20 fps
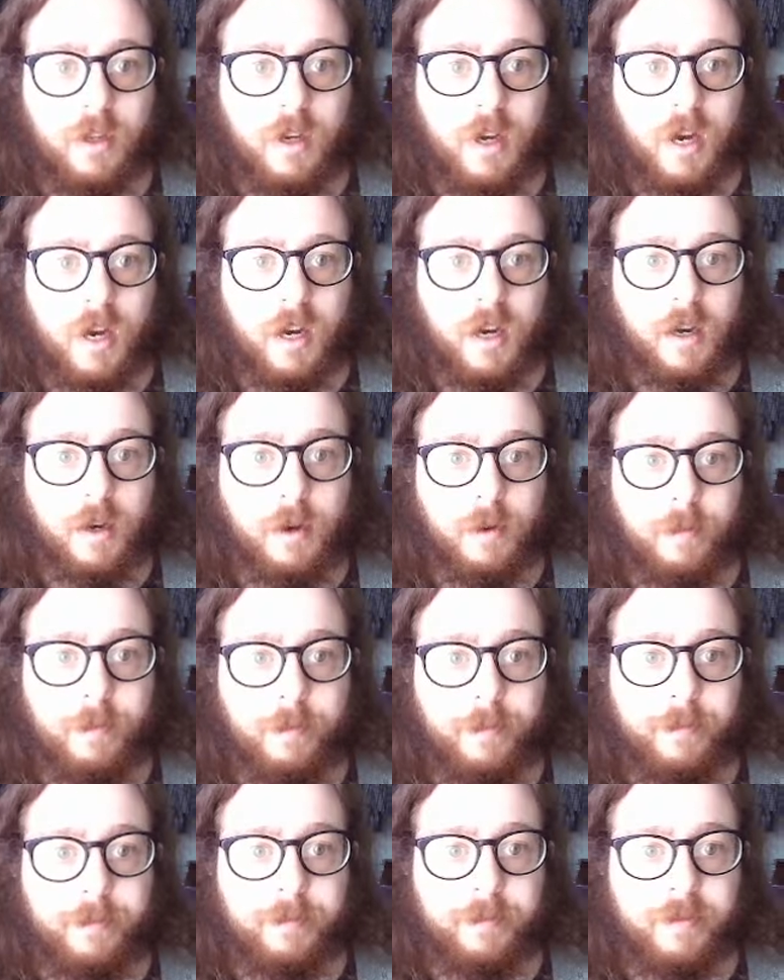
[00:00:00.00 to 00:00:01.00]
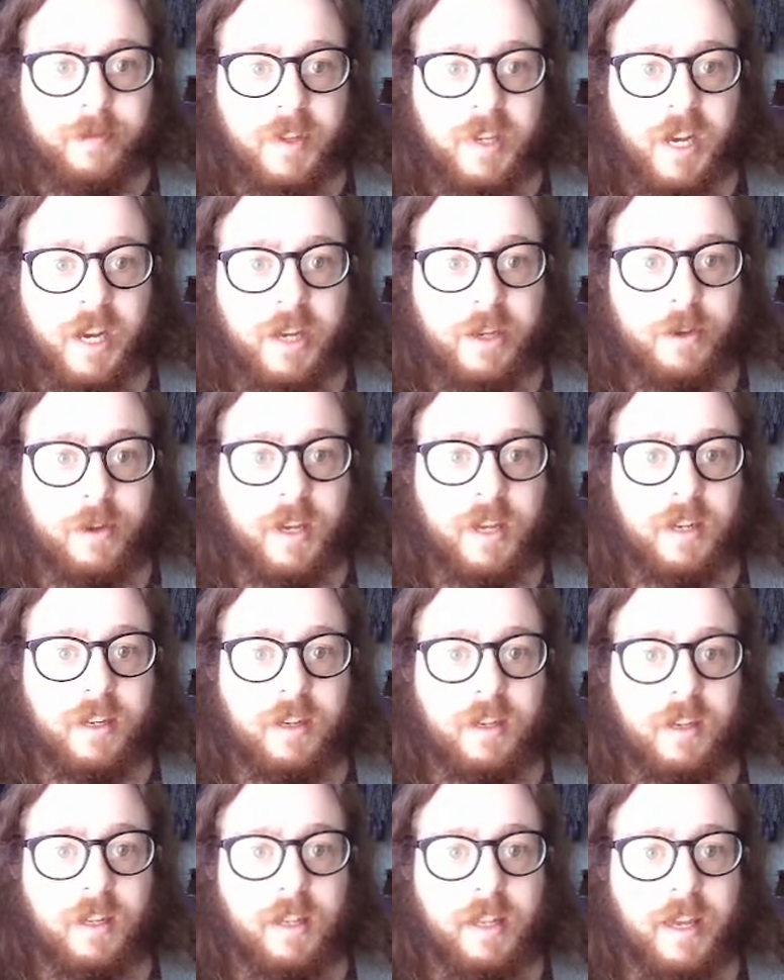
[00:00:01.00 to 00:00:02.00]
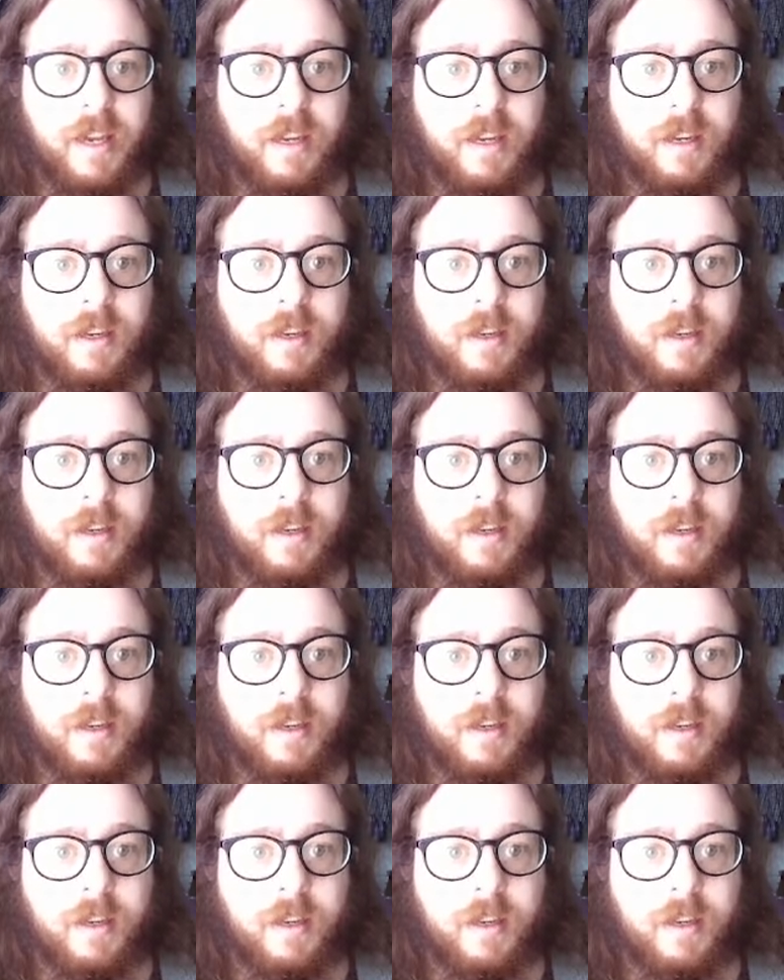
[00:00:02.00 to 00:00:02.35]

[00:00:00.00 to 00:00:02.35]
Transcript: yeah, you can click,